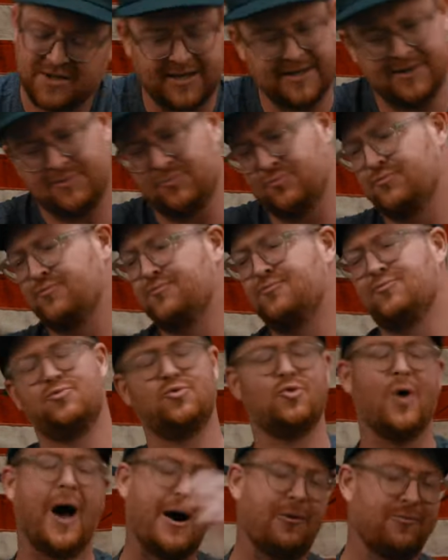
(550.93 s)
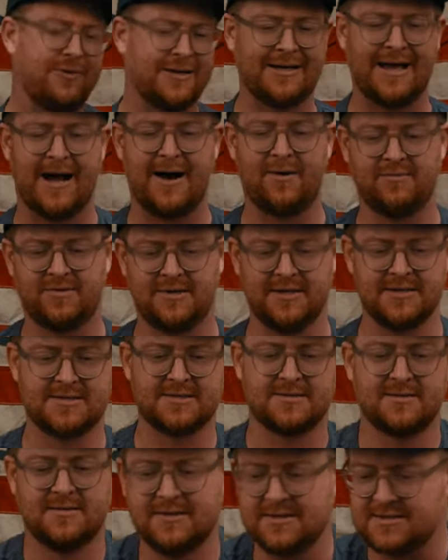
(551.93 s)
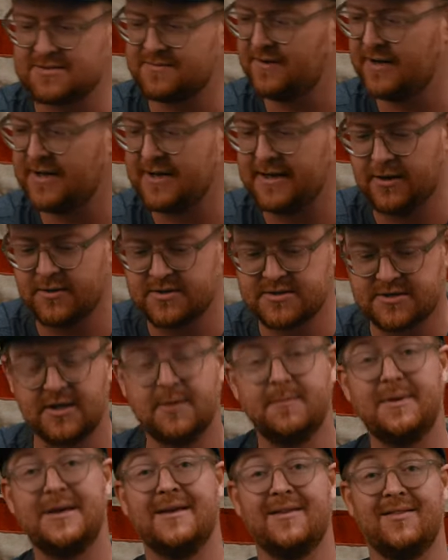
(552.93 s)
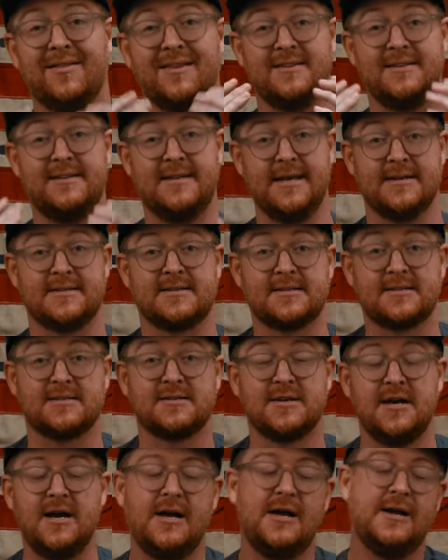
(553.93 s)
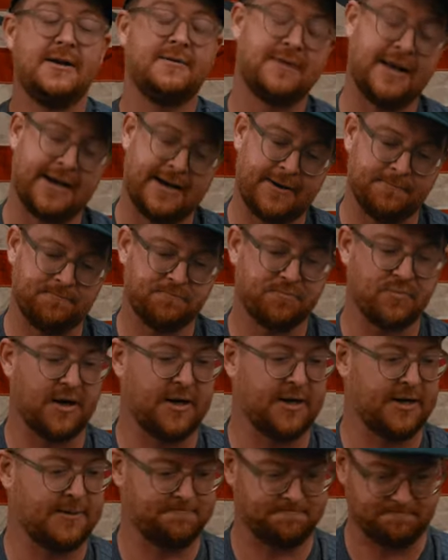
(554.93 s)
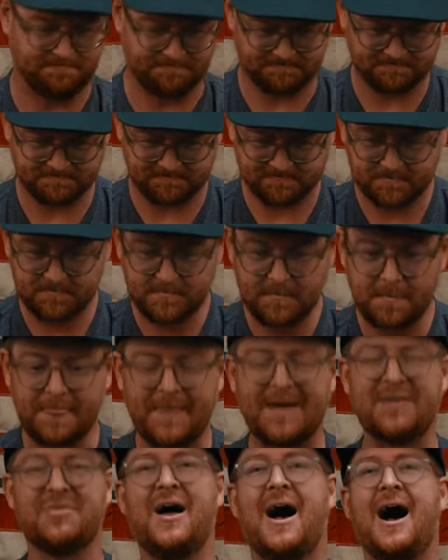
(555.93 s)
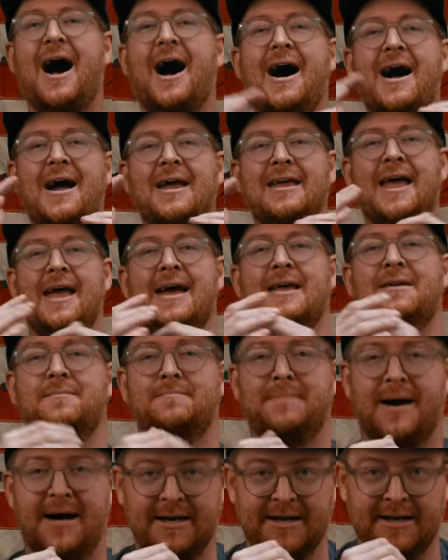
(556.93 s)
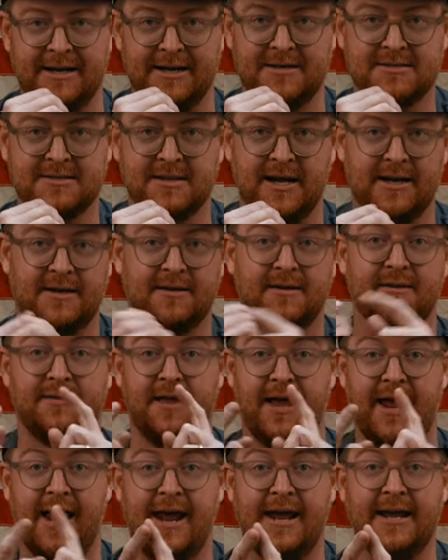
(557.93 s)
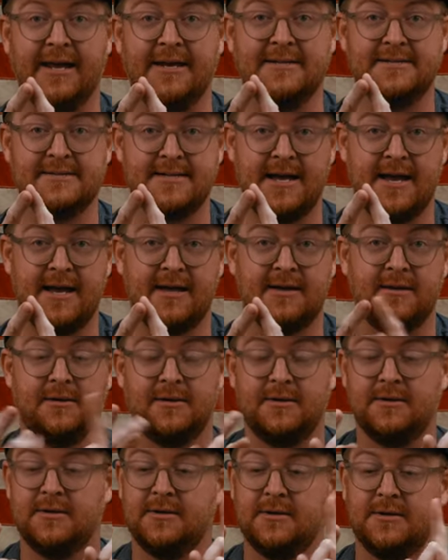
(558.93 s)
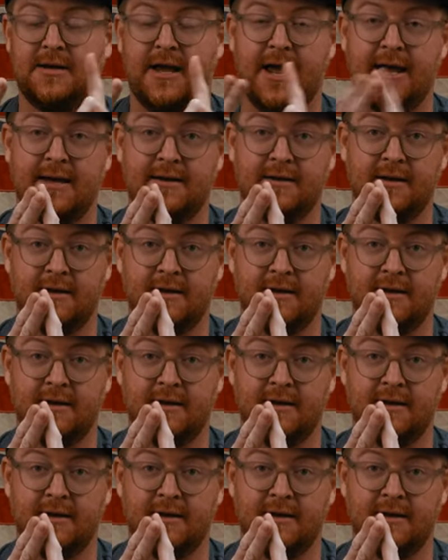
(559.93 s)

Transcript: kind of rounding out this video is going to be the discs. Now, the high-end bindings like the A-10 and